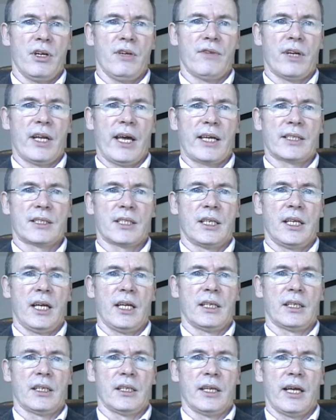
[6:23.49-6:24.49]
even
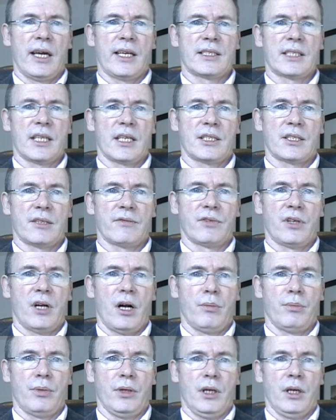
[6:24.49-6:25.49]
accidental excessive
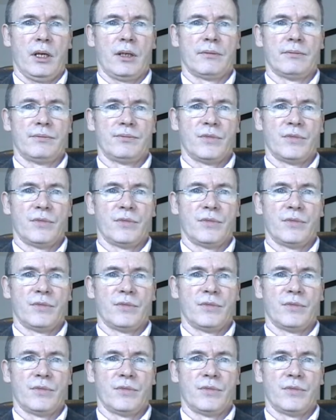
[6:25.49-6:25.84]
copying.